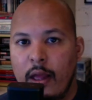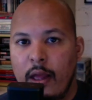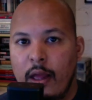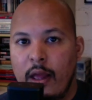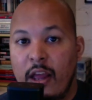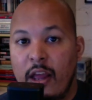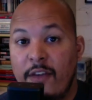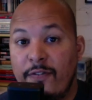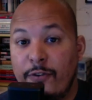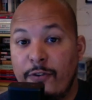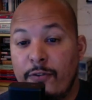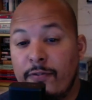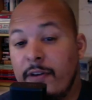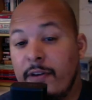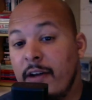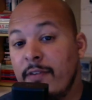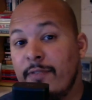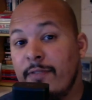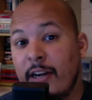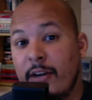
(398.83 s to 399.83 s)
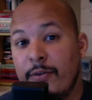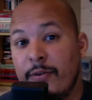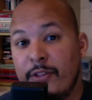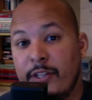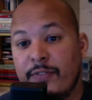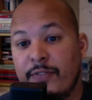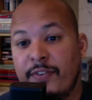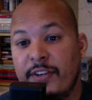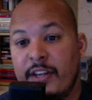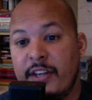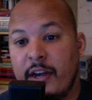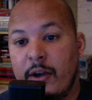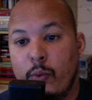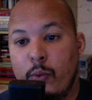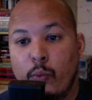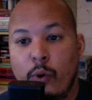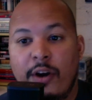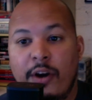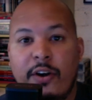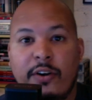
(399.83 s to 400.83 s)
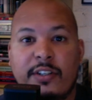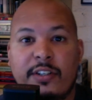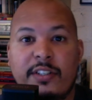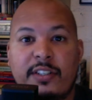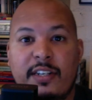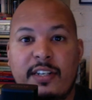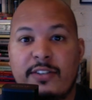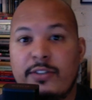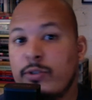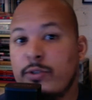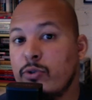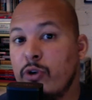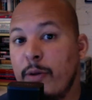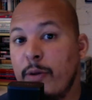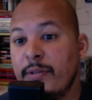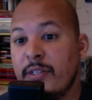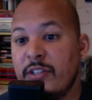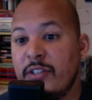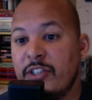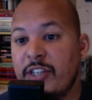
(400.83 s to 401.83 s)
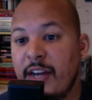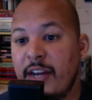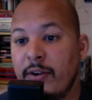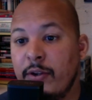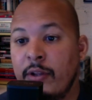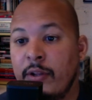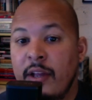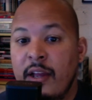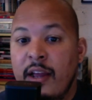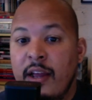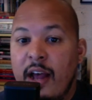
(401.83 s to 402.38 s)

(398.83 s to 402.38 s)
If you found value in this video, why not consider subscribing to the channel?